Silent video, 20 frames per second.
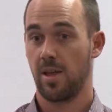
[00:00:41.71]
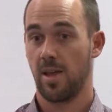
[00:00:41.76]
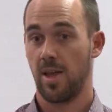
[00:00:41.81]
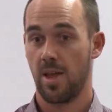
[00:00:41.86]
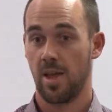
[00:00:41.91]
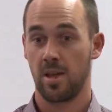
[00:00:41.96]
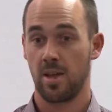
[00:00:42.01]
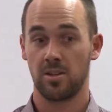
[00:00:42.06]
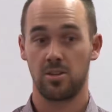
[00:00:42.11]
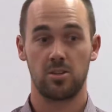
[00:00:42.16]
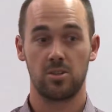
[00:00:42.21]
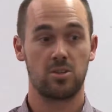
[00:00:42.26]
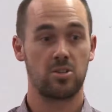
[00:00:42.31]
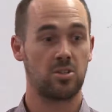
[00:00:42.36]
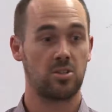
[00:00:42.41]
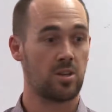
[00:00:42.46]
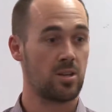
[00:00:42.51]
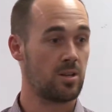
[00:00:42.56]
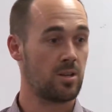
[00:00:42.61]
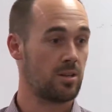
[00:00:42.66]
and
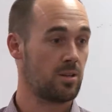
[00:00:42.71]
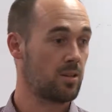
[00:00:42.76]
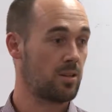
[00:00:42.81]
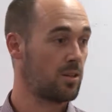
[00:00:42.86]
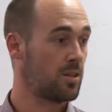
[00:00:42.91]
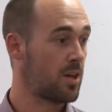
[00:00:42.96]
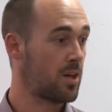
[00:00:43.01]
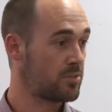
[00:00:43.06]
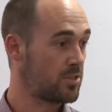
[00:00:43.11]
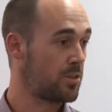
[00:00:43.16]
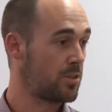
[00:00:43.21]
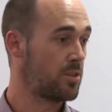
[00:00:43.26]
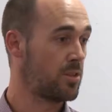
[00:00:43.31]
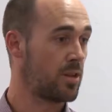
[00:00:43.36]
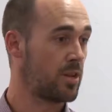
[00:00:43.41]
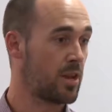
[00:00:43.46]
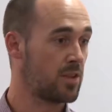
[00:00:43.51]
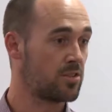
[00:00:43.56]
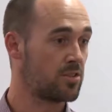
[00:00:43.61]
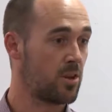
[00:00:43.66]
she loves to
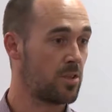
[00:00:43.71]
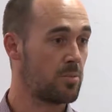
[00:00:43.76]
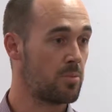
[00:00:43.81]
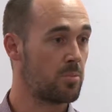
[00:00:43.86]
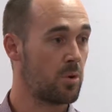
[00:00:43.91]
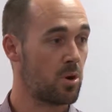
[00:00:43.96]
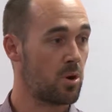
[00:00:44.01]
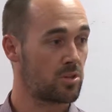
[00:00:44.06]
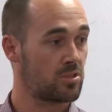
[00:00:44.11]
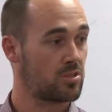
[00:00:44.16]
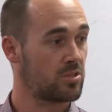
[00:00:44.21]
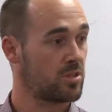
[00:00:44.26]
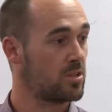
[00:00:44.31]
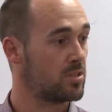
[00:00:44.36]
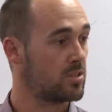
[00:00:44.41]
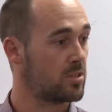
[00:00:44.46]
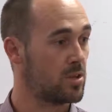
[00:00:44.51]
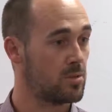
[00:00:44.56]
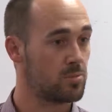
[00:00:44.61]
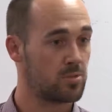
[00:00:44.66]
think outside the box in
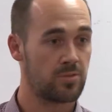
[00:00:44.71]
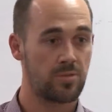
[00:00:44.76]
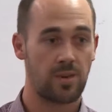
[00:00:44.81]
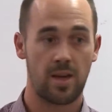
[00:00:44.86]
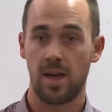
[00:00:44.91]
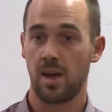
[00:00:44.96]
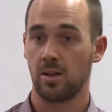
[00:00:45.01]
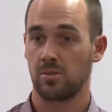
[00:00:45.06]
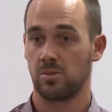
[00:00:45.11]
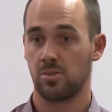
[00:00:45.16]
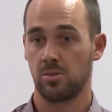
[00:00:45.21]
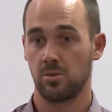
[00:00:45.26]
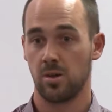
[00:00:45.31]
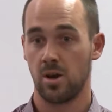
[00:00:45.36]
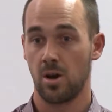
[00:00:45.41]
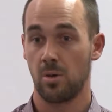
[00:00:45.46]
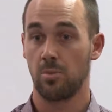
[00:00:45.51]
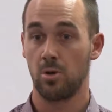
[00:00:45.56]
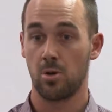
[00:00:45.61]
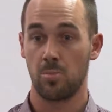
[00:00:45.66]
terms of how to
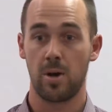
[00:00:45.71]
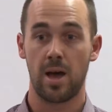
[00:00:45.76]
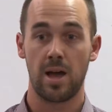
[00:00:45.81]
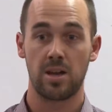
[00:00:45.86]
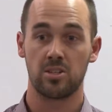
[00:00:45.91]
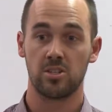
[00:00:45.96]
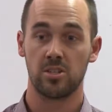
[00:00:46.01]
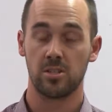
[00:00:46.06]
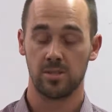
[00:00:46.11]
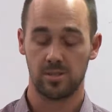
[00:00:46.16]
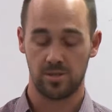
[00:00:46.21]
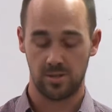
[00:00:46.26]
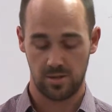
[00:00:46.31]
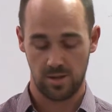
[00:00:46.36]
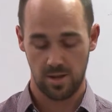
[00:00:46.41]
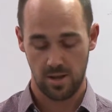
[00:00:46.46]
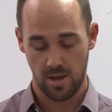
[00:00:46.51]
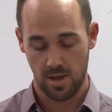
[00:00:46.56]
help her patients.